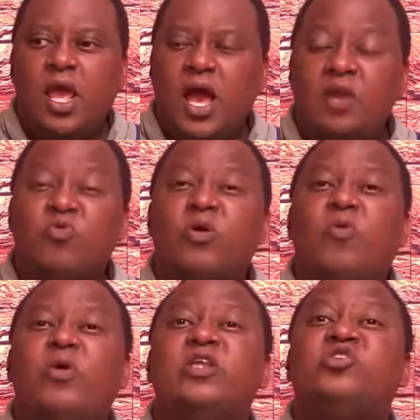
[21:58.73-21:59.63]
And
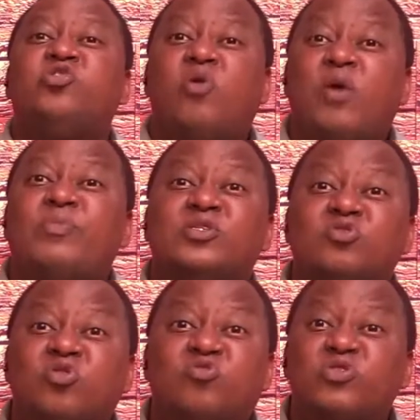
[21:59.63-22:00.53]
when Joab is
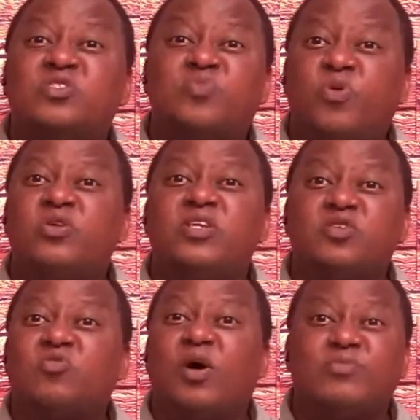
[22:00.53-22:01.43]
not
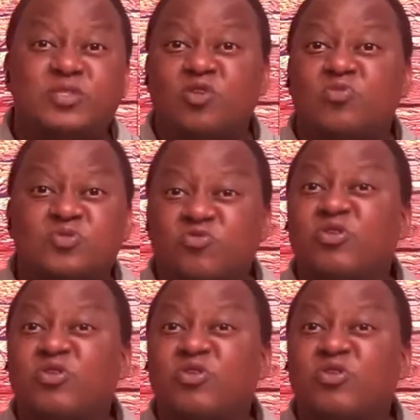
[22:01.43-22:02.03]
responding to Absalom's